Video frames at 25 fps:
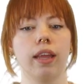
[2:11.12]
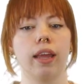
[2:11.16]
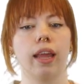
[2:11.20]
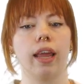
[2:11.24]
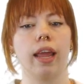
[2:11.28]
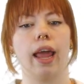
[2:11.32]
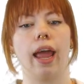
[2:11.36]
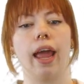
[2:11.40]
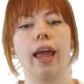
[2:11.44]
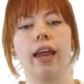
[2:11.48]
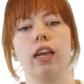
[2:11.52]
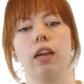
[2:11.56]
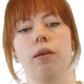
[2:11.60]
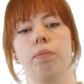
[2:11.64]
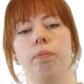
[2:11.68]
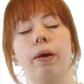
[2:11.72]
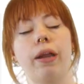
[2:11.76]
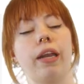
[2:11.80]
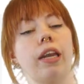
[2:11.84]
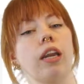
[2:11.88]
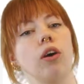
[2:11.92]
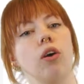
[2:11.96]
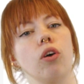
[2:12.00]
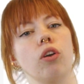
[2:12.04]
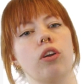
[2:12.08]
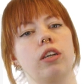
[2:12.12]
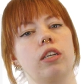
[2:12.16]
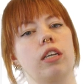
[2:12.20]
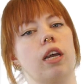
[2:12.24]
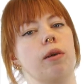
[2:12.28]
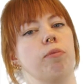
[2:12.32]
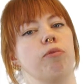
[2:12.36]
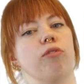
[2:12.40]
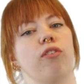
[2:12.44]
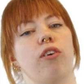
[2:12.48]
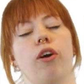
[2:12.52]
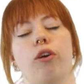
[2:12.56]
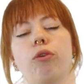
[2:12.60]
And depending on the type
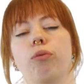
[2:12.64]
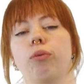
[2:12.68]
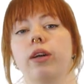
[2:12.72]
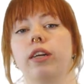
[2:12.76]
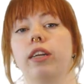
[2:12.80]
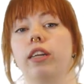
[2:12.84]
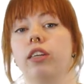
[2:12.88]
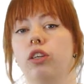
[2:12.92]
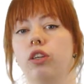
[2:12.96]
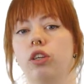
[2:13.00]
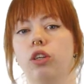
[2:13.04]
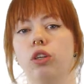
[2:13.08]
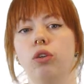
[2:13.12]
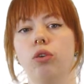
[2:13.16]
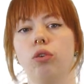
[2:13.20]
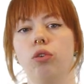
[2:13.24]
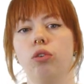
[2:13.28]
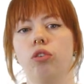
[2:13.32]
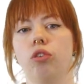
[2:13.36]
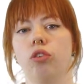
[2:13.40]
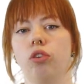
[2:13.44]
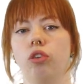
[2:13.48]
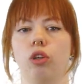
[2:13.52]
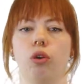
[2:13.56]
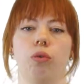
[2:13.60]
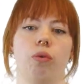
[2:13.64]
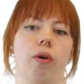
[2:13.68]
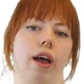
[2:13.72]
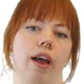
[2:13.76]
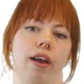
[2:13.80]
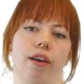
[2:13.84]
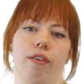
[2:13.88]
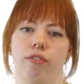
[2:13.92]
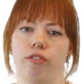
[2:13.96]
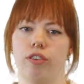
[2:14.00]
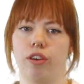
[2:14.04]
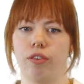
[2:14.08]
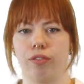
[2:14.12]
of hardware that you use, you will
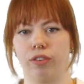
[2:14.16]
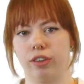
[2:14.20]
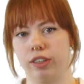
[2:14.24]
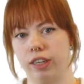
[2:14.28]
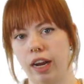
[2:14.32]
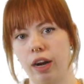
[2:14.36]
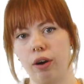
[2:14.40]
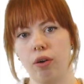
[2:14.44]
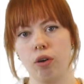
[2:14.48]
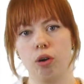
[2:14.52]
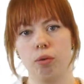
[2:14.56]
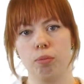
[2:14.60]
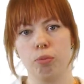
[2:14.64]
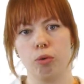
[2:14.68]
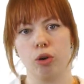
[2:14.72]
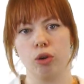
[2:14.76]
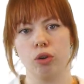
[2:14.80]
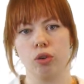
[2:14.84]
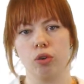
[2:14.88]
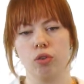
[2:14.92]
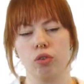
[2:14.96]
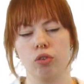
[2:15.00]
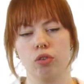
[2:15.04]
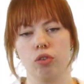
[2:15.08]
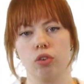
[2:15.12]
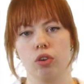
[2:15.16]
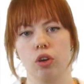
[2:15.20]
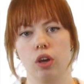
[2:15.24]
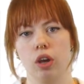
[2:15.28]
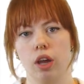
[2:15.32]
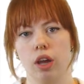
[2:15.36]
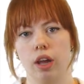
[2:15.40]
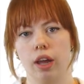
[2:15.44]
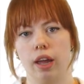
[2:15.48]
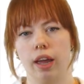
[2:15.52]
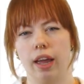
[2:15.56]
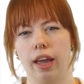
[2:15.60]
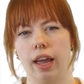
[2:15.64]
have different error models
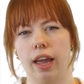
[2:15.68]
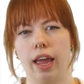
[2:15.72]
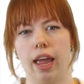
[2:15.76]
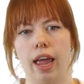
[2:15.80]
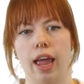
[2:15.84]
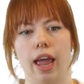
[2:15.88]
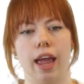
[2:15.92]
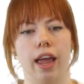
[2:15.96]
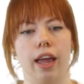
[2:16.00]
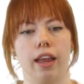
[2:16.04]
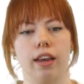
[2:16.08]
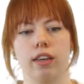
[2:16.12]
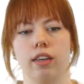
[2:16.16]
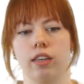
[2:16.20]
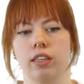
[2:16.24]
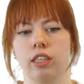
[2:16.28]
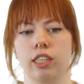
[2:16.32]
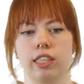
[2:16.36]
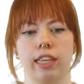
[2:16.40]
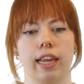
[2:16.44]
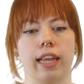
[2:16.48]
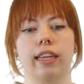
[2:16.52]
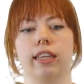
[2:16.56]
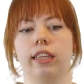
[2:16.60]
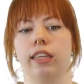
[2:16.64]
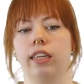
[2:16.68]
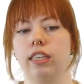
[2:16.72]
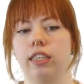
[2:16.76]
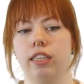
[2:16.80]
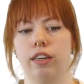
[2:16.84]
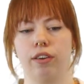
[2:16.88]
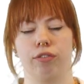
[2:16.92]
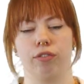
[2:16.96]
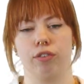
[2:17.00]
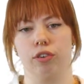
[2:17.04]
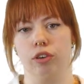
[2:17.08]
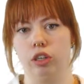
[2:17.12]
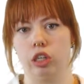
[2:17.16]
and slightly
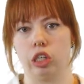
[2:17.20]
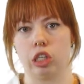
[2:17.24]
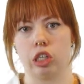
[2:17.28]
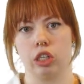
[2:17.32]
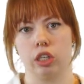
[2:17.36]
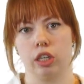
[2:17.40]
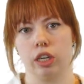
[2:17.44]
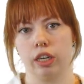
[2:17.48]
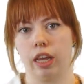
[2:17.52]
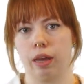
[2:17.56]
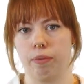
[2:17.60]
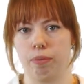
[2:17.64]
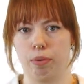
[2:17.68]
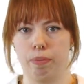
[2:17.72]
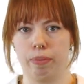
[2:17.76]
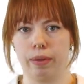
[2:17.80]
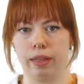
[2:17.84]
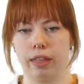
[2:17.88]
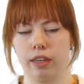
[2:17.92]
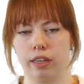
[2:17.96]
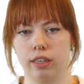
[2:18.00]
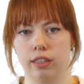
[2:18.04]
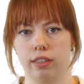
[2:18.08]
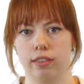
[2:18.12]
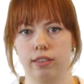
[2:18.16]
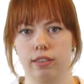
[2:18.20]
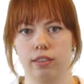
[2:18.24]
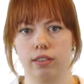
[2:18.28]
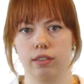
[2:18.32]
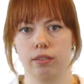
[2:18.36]
different capabilities.